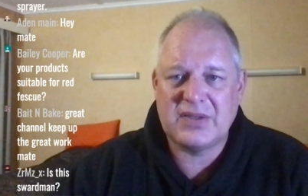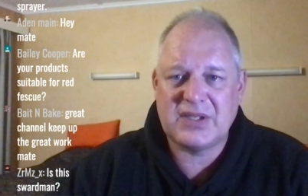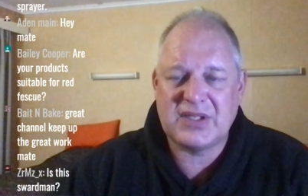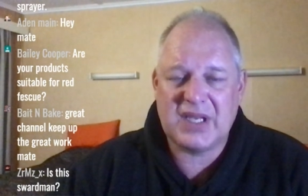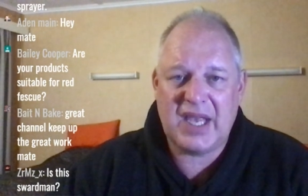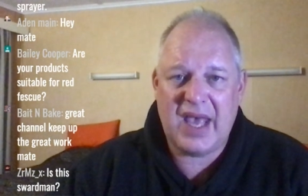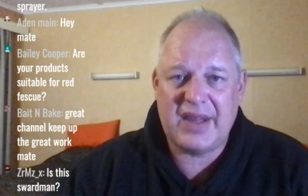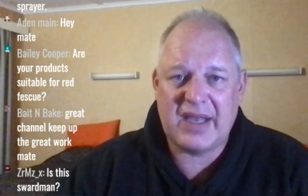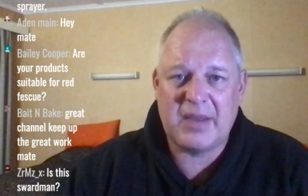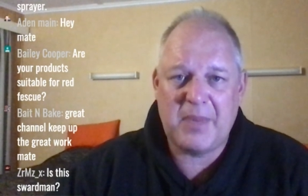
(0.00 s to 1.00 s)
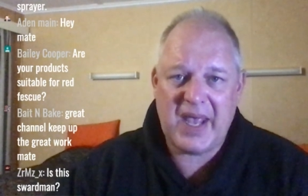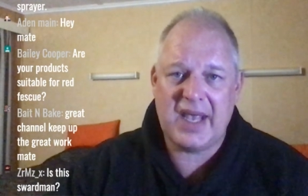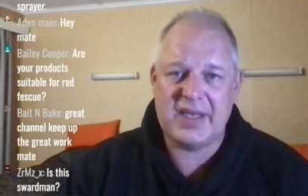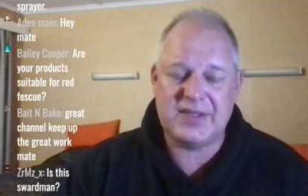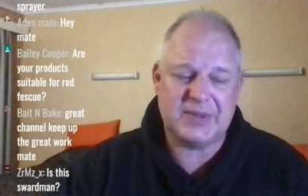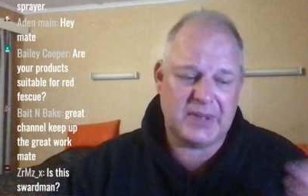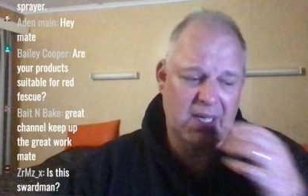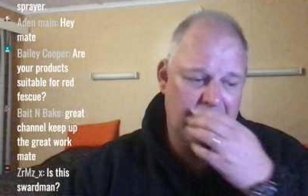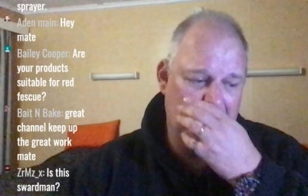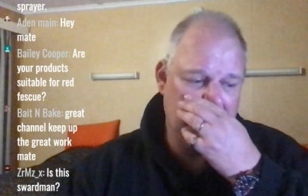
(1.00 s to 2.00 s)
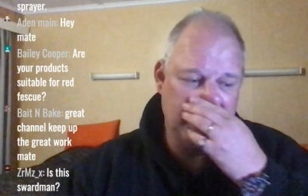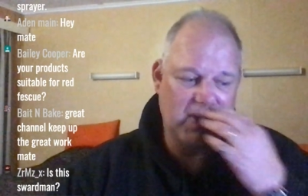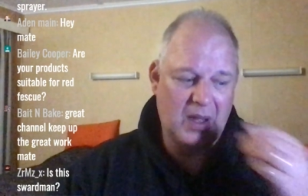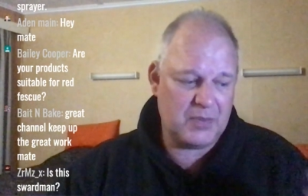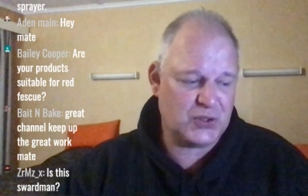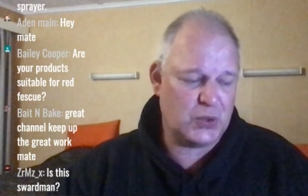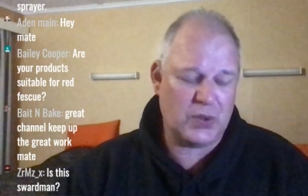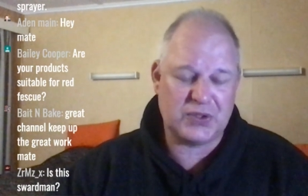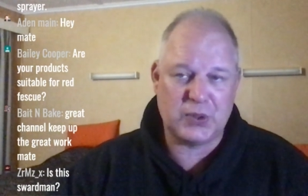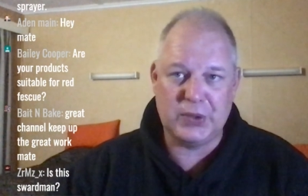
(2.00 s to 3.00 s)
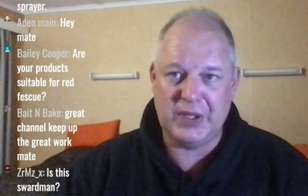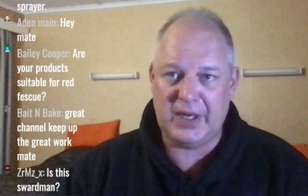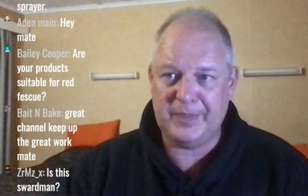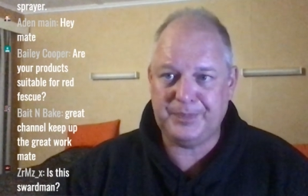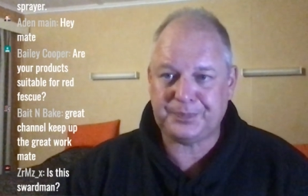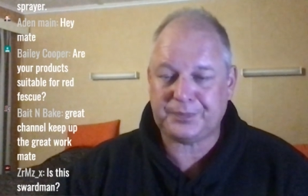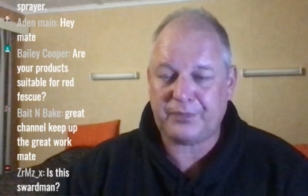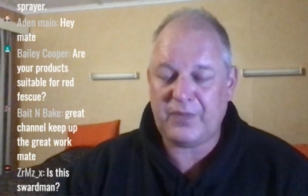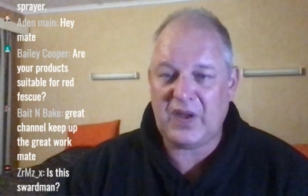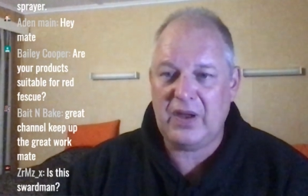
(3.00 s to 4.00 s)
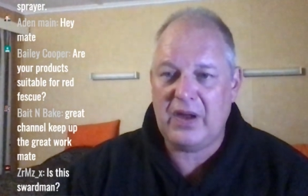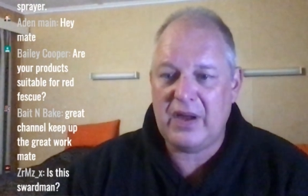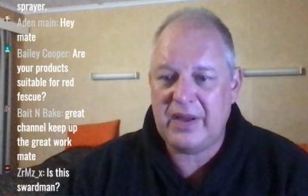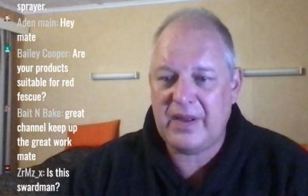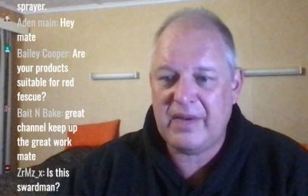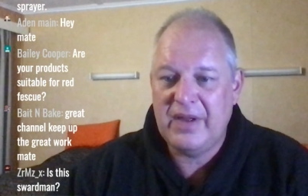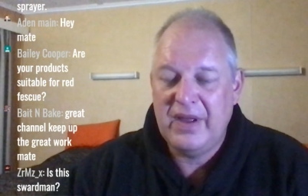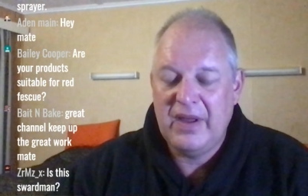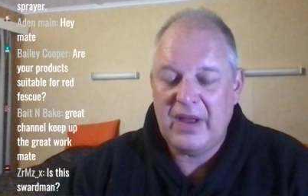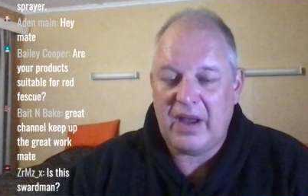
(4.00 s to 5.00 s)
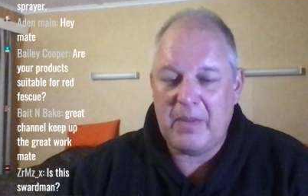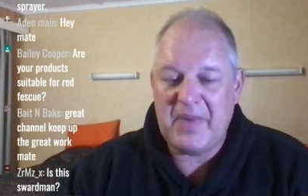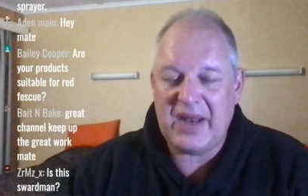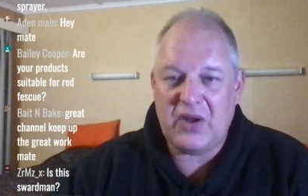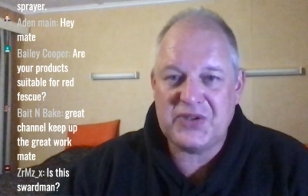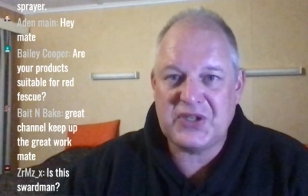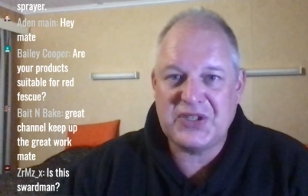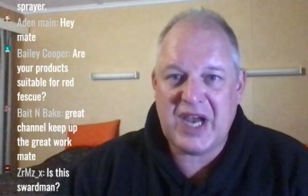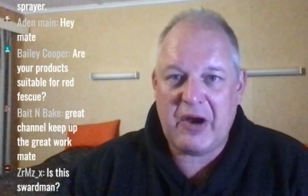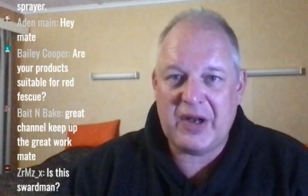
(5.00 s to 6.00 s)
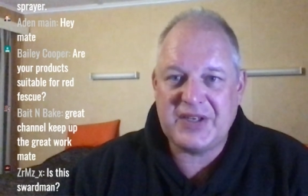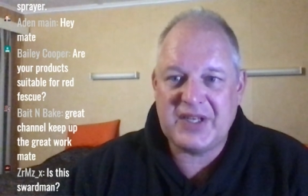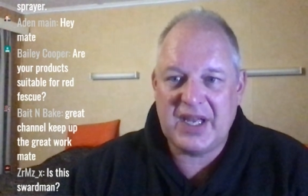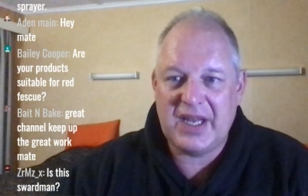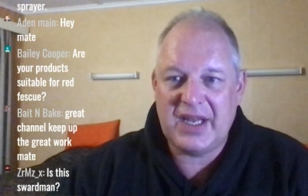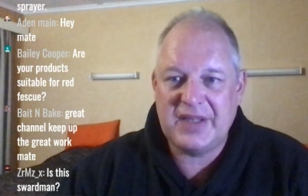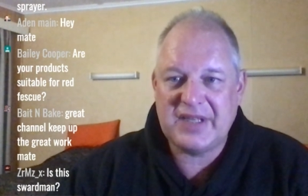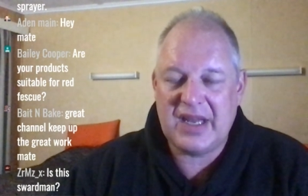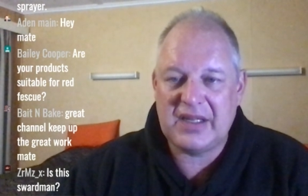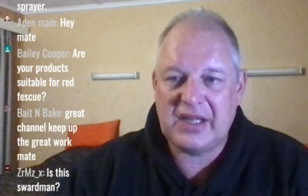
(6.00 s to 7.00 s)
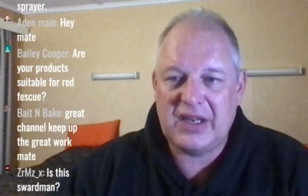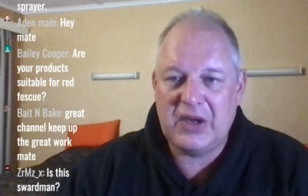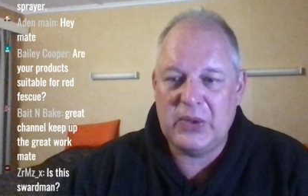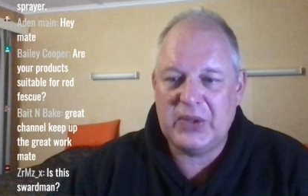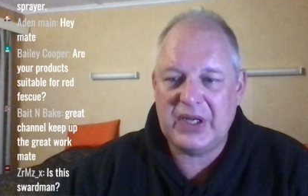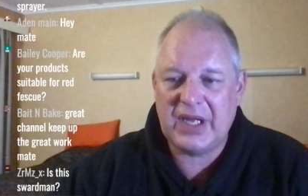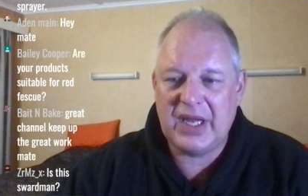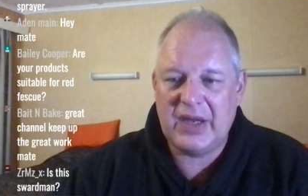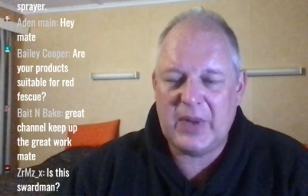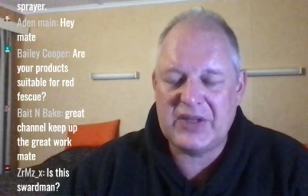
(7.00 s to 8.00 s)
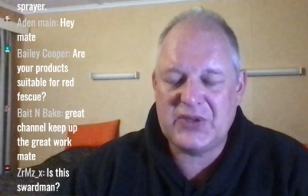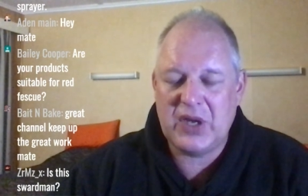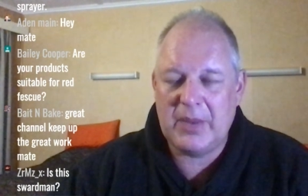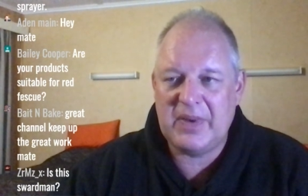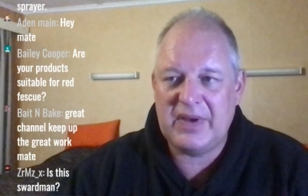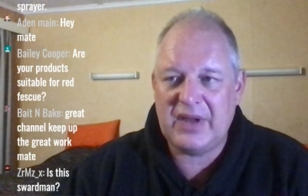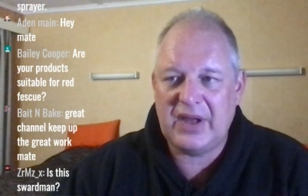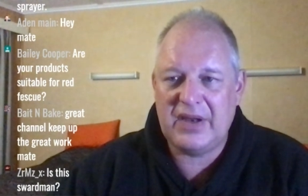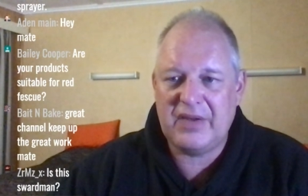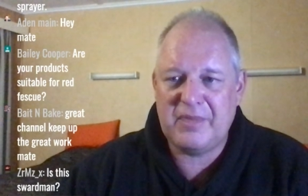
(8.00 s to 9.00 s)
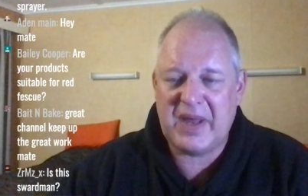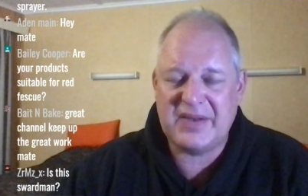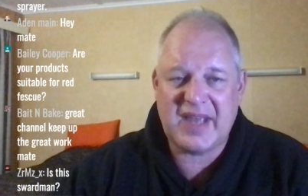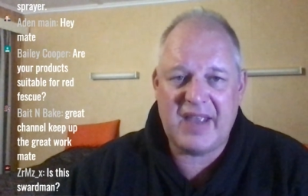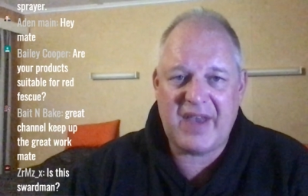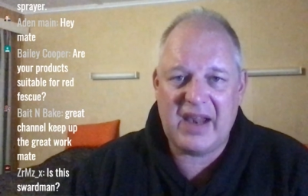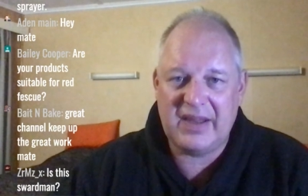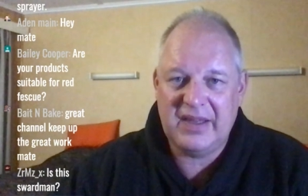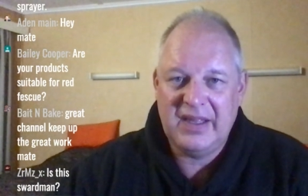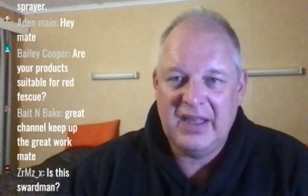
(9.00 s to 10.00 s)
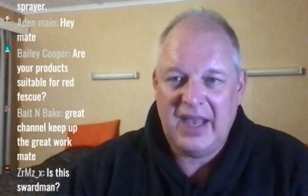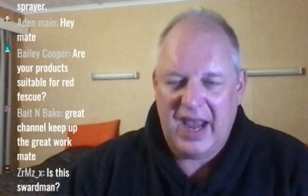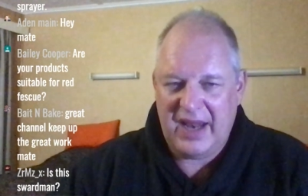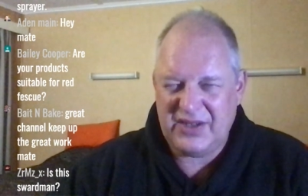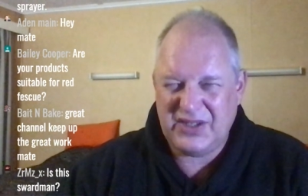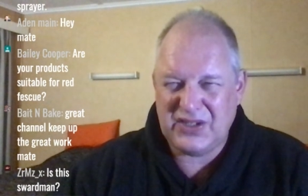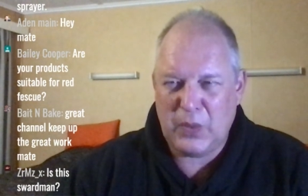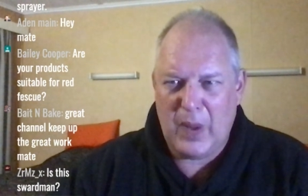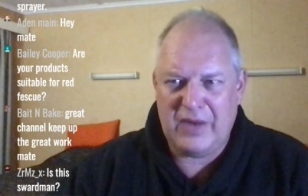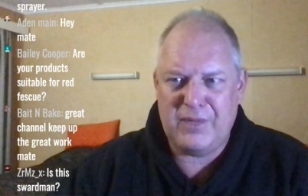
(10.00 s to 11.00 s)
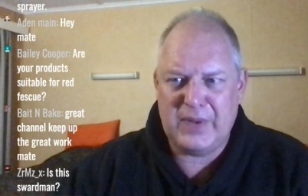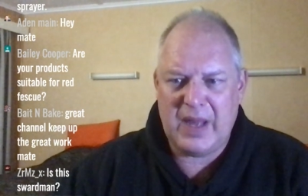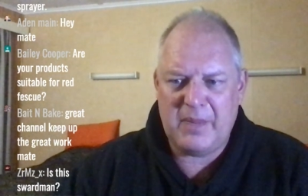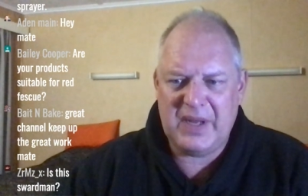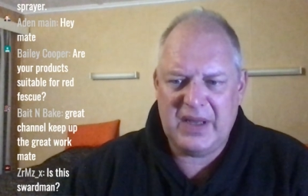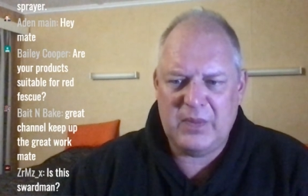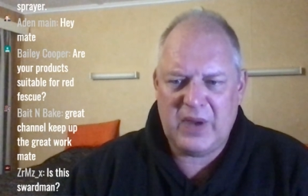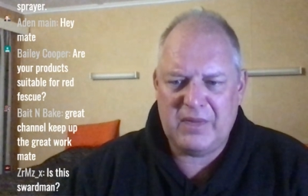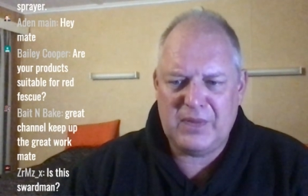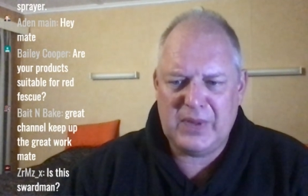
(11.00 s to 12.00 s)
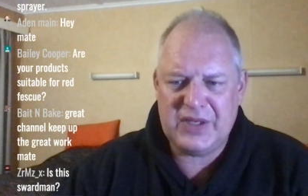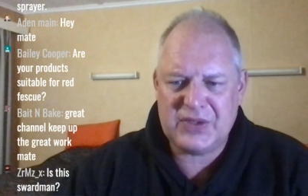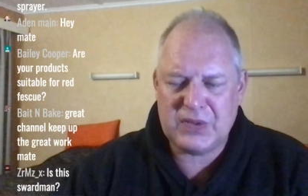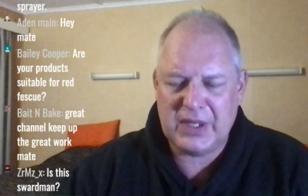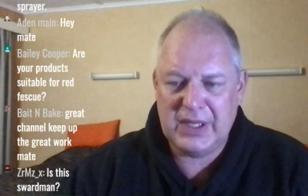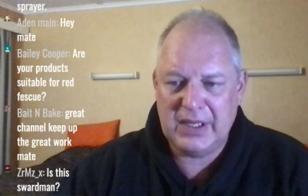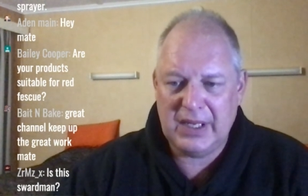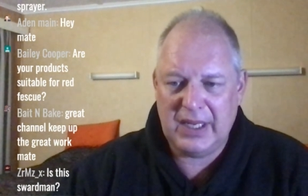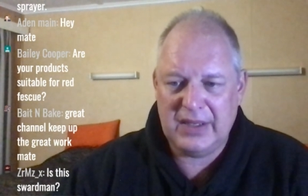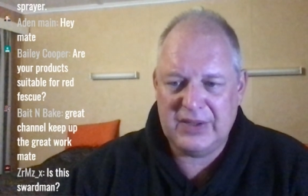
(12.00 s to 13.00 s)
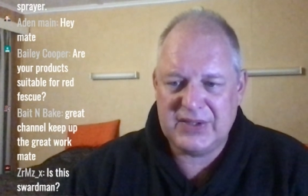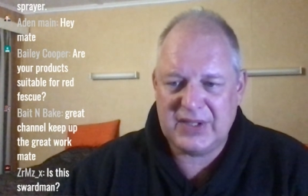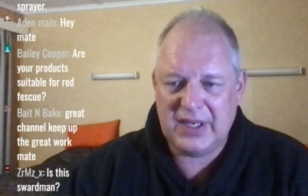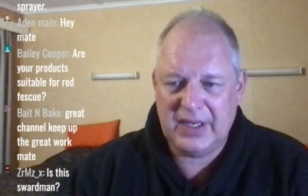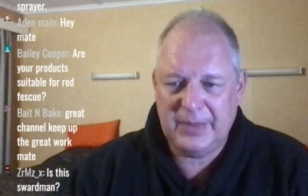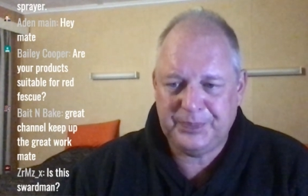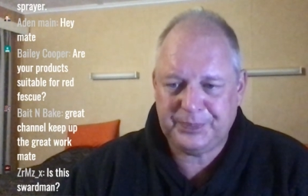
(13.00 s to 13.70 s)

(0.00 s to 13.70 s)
see how that compares. I'm sure it's good. I met Austin Jarrett down at Glenelg one time, and I've met Dave Allett, and it's just a wonderful company, a wonderful history, and I